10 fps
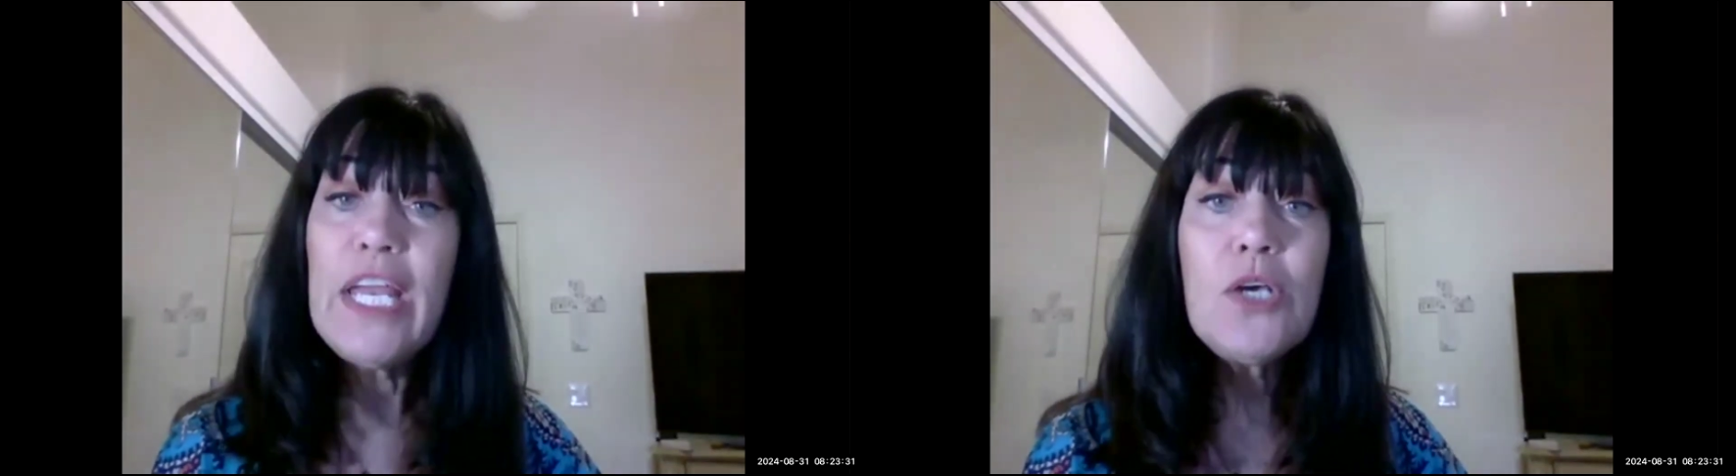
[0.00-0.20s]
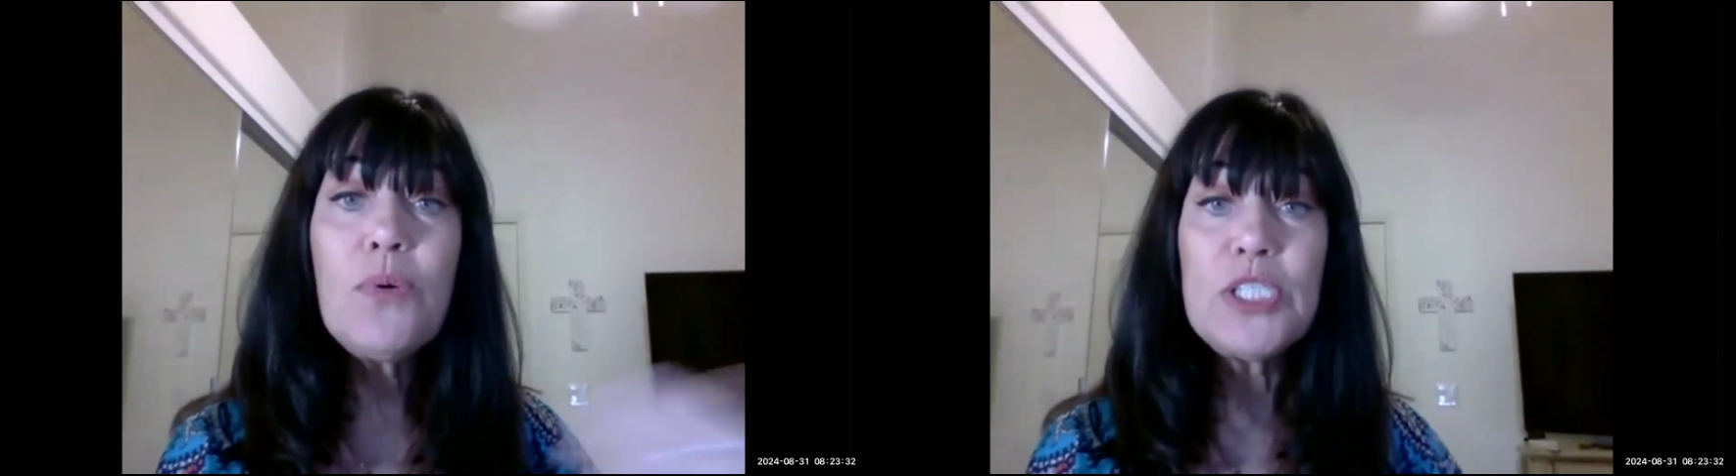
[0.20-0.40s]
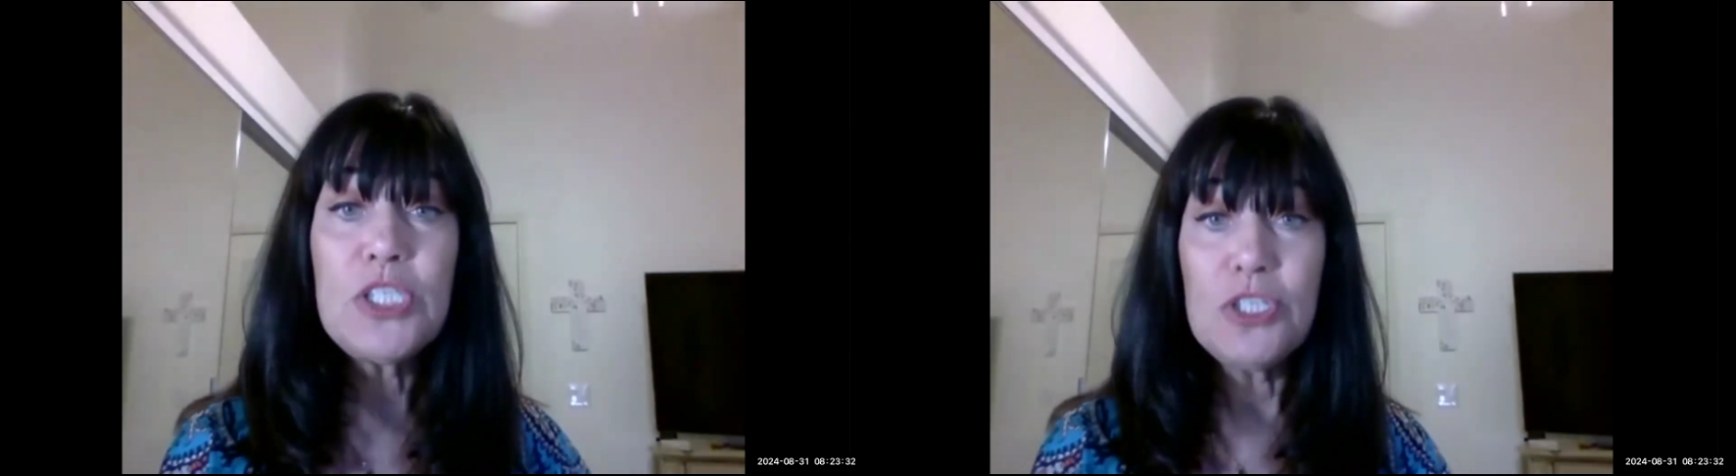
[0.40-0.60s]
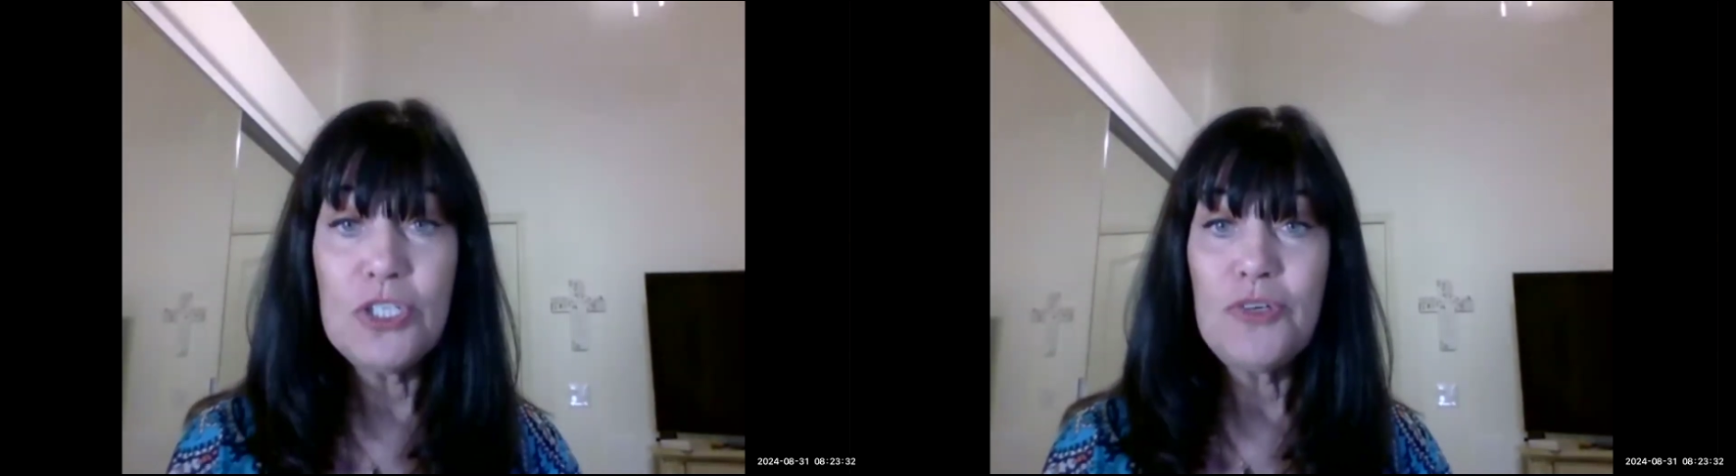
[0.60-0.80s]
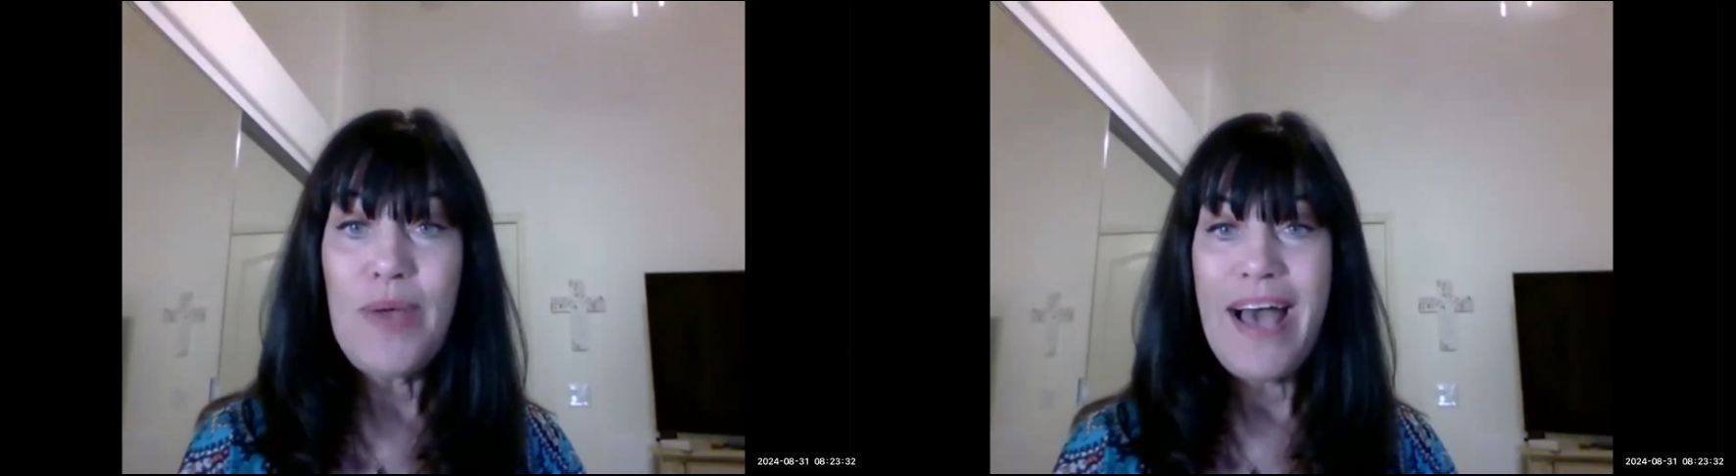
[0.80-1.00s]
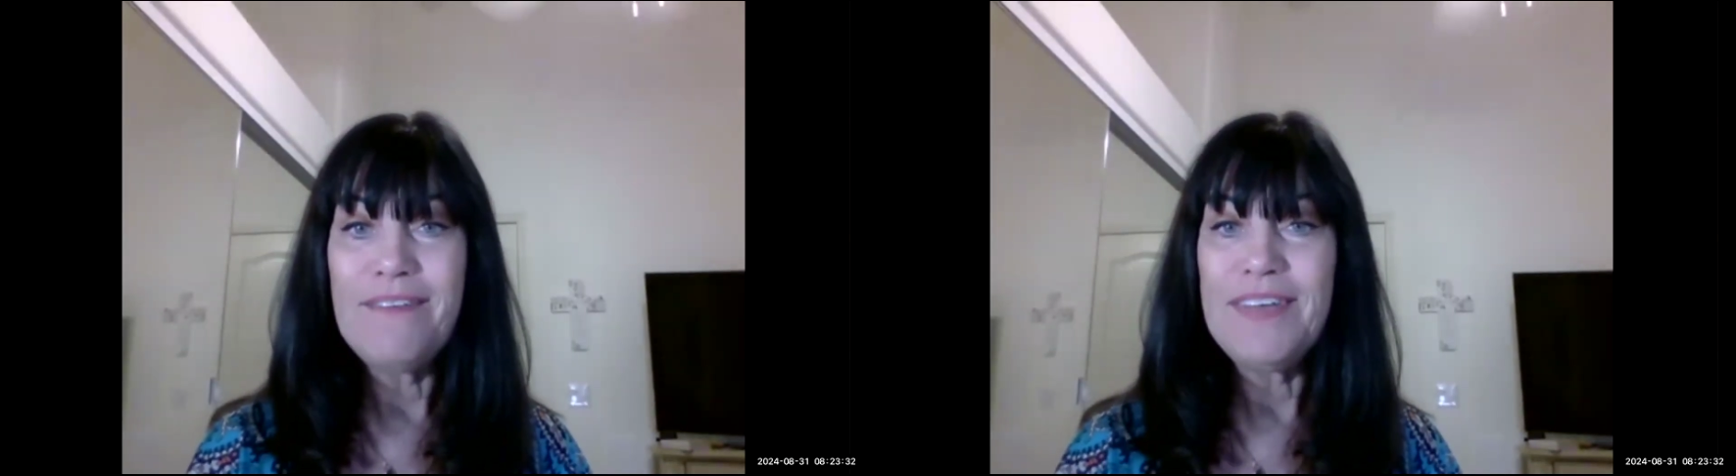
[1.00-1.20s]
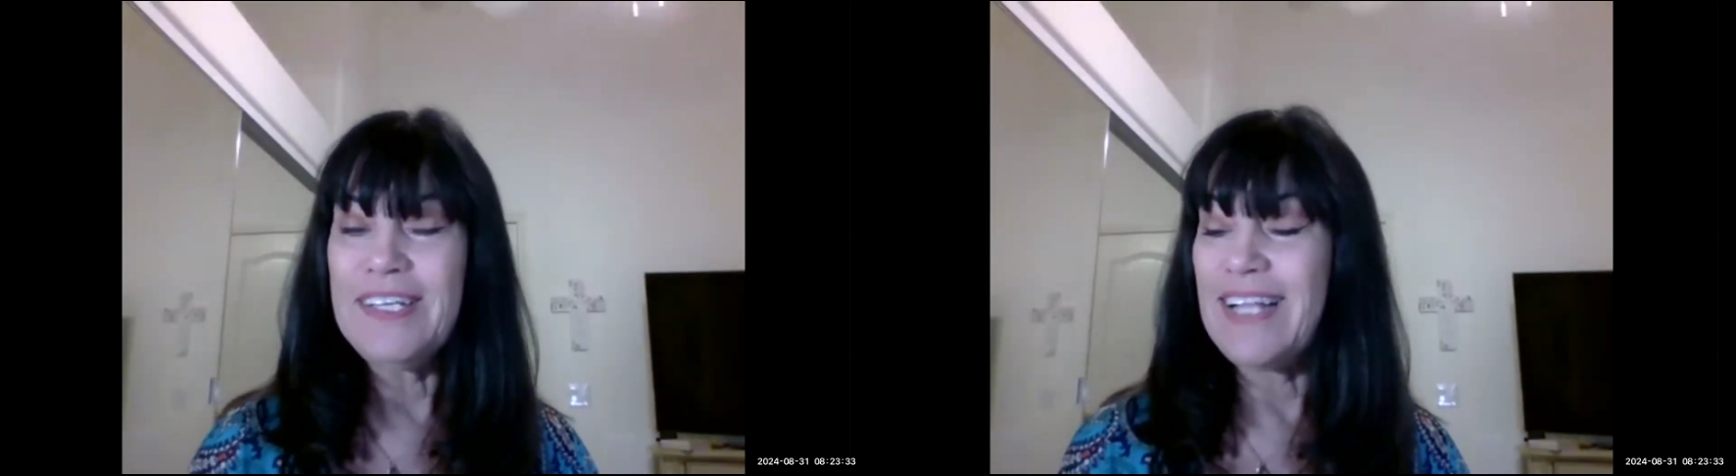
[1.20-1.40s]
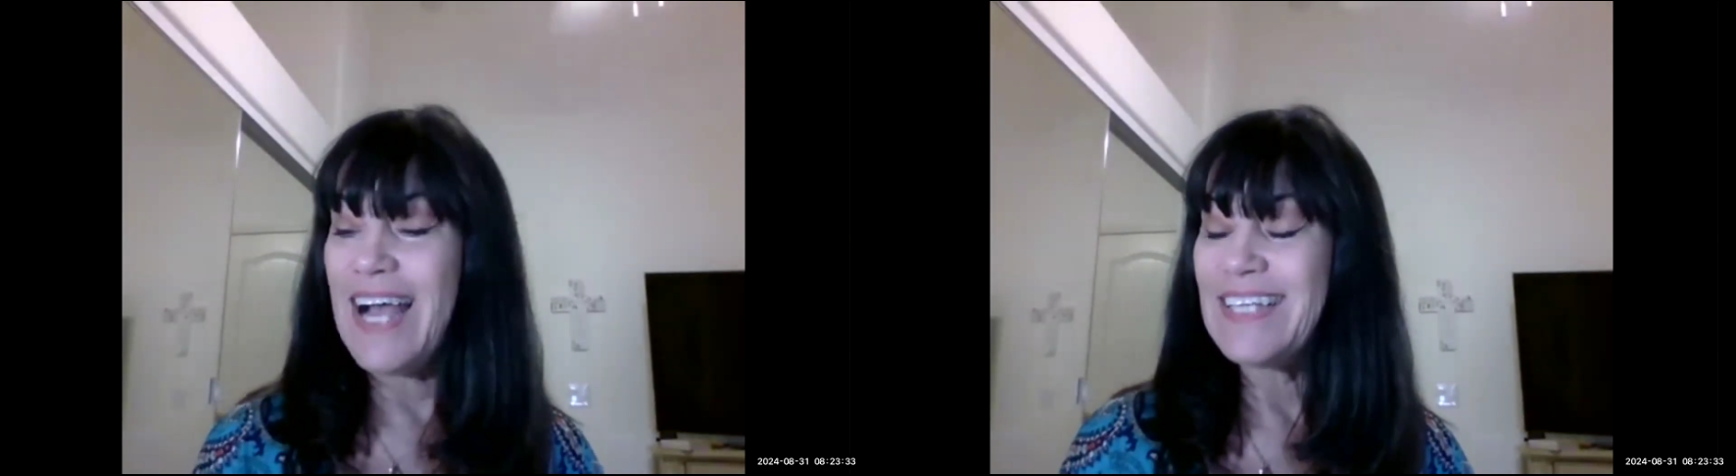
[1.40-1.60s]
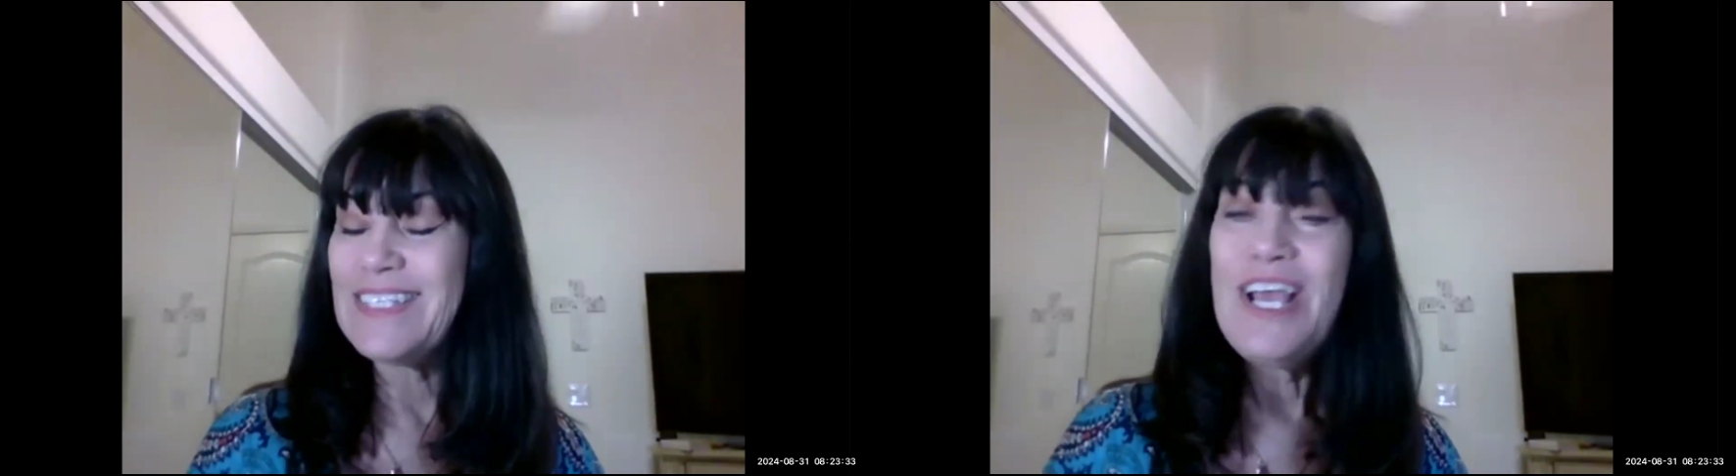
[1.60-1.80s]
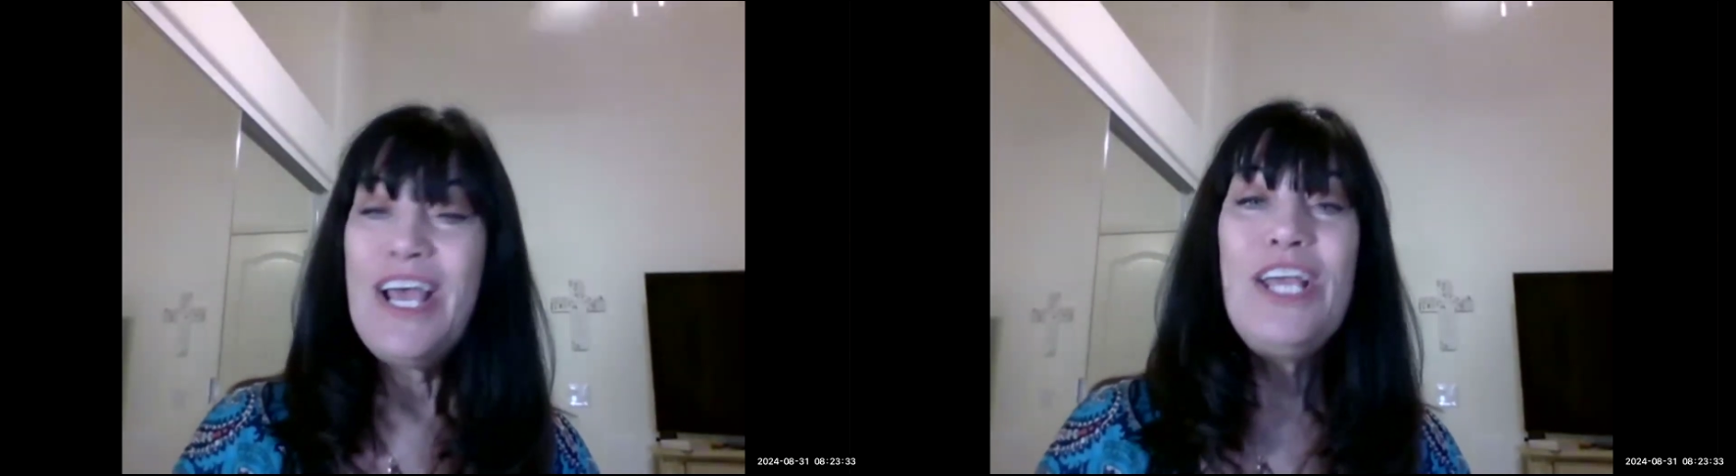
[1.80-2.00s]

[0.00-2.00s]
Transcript: any questions you have in class.